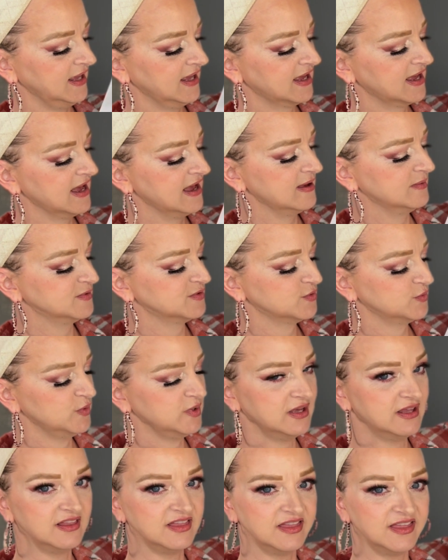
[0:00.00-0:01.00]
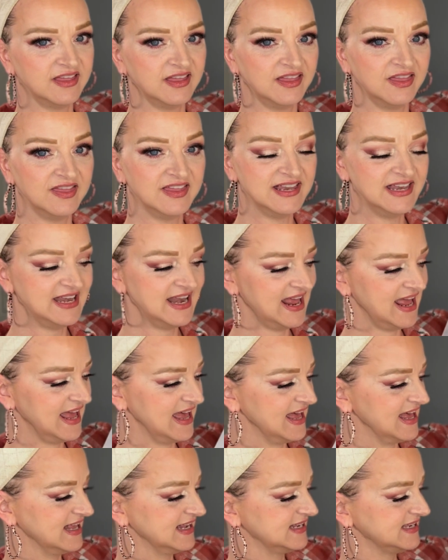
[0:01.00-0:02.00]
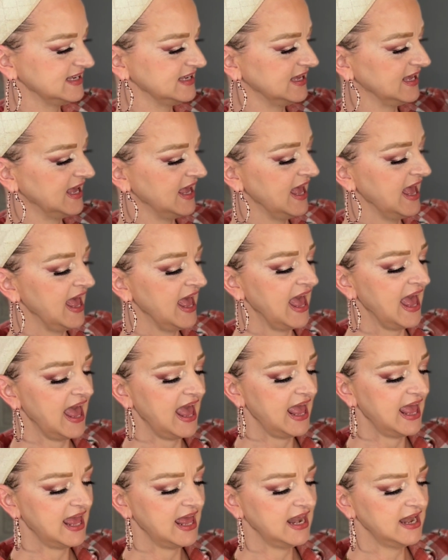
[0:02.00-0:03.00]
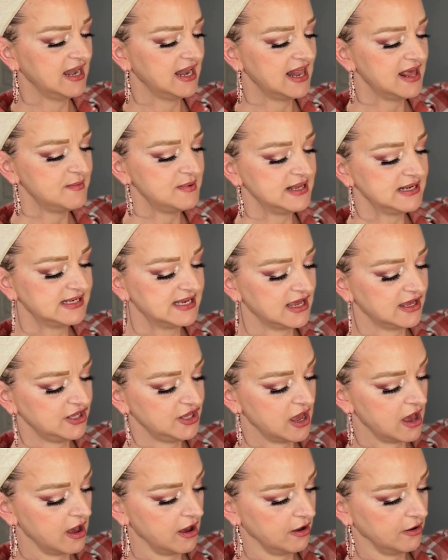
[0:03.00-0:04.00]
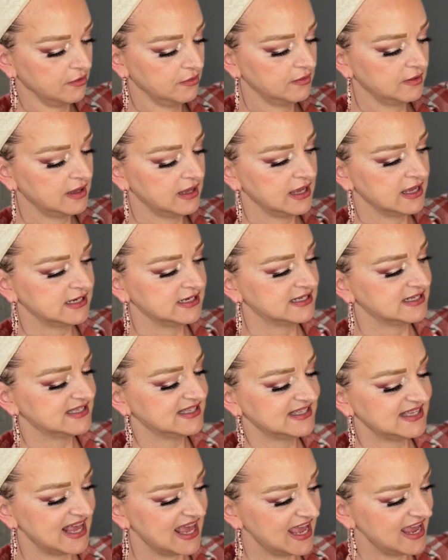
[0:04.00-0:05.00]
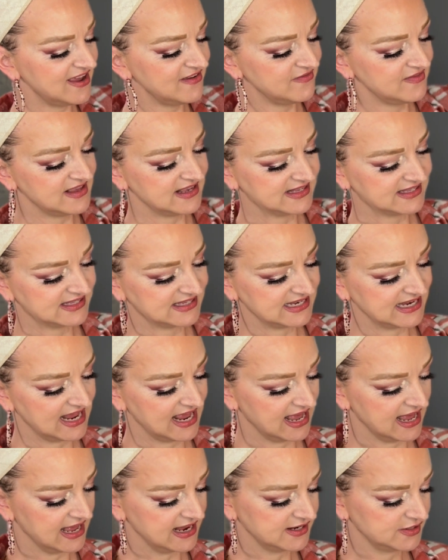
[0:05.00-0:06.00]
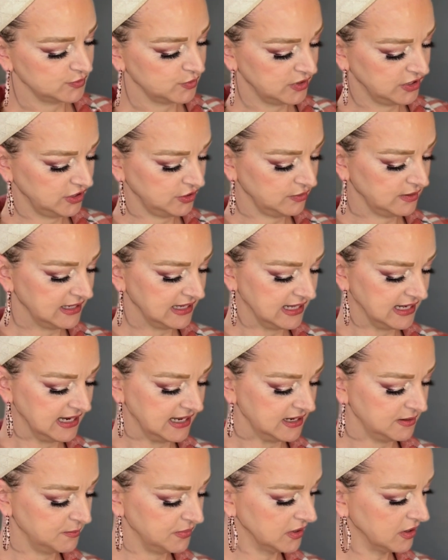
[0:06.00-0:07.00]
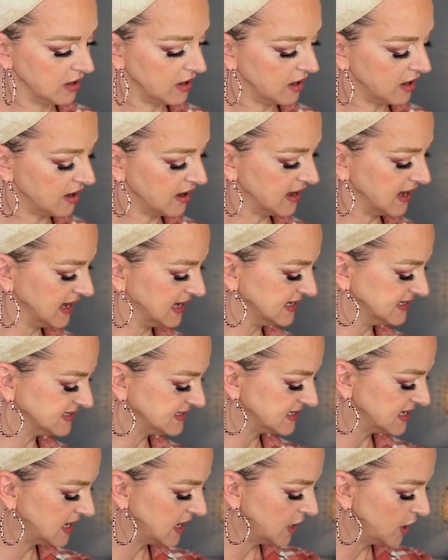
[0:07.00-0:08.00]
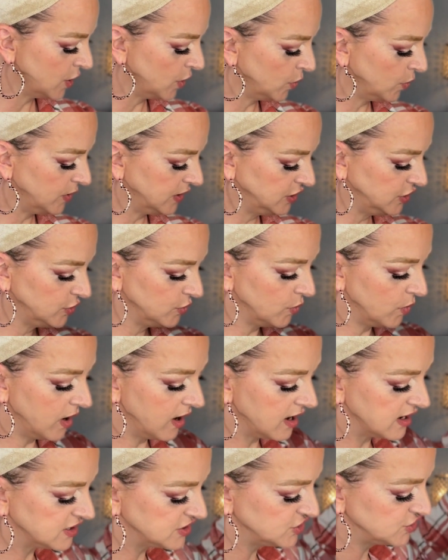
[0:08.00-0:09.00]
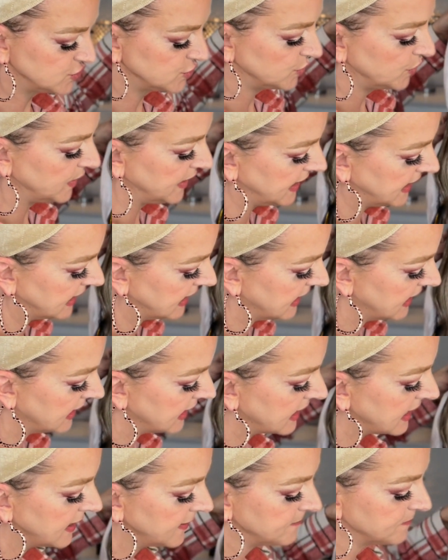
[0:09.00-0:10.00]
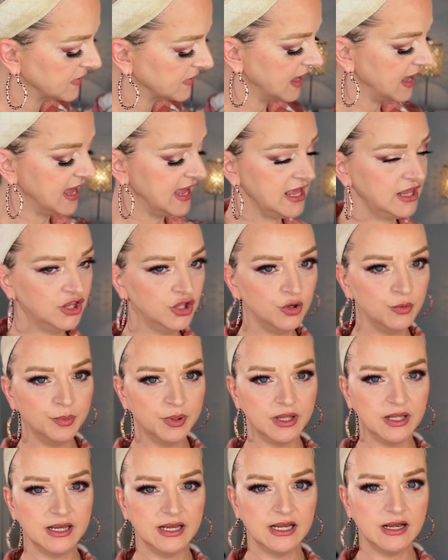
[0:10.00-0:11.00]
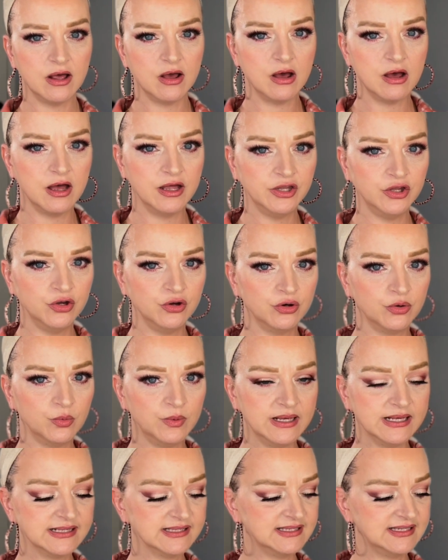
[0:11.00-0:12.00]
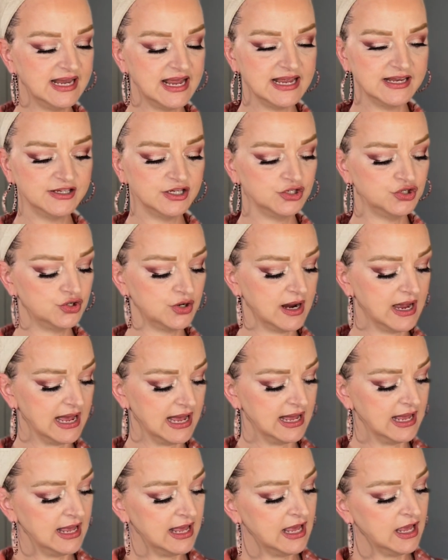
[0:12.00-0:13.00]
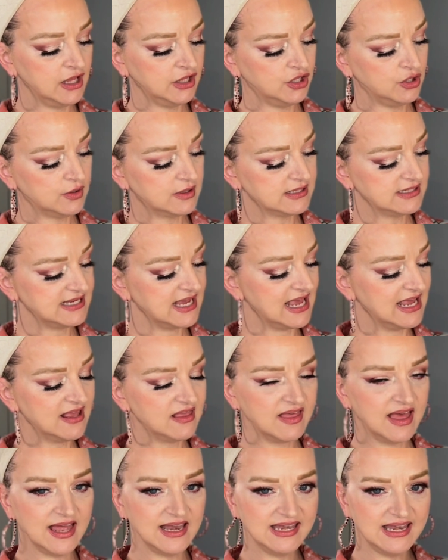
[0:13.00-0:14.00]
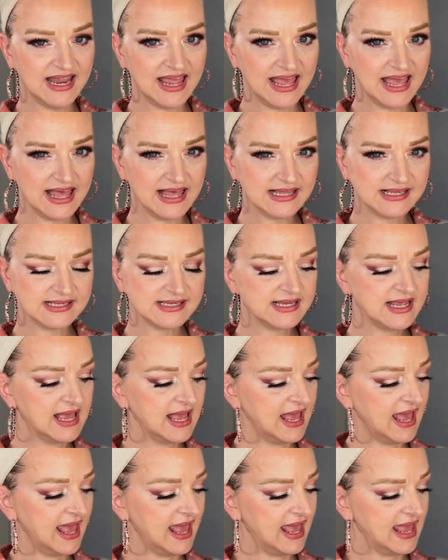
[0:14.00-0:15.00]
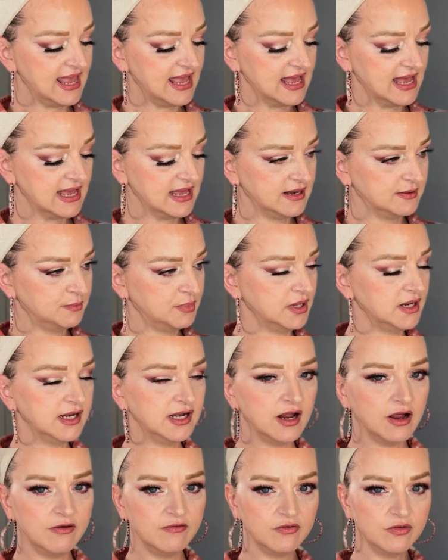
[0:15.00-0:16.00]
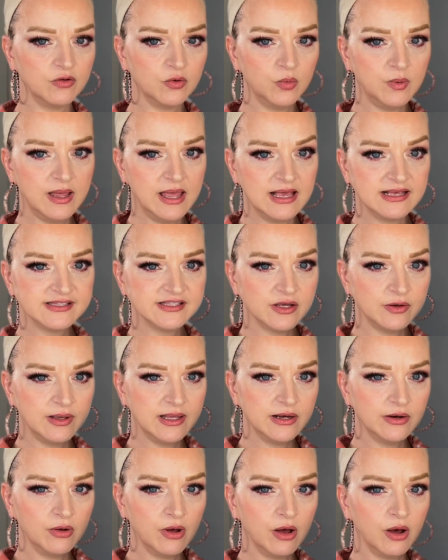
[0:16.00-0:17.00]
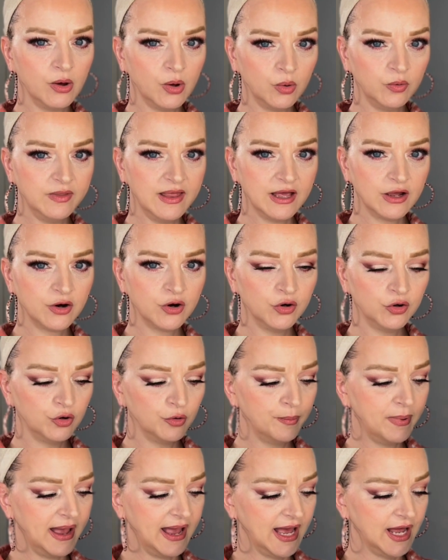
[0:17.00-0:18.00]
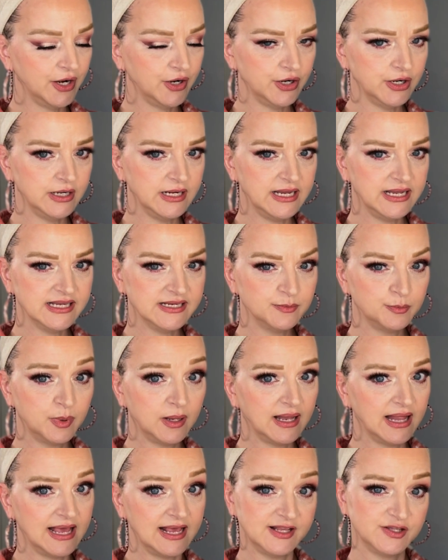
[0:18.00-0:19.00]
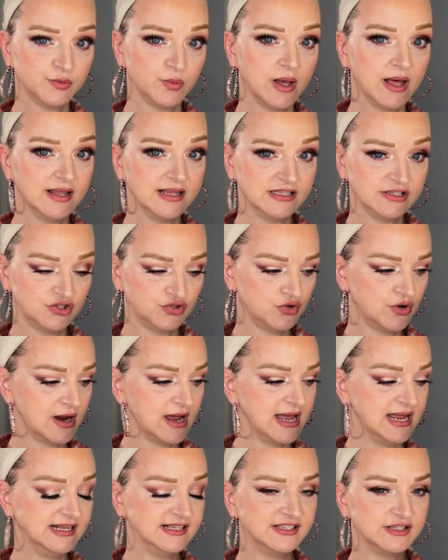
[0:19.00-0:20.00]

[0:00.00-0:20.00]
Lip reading: Comes with the net, and let me tell y'all to save this net when you get it, because when you wash your wig and you put it on your wig stand to dry, you can take that net and put it over the wig so it'll hold that curl pattern in place while it's drying.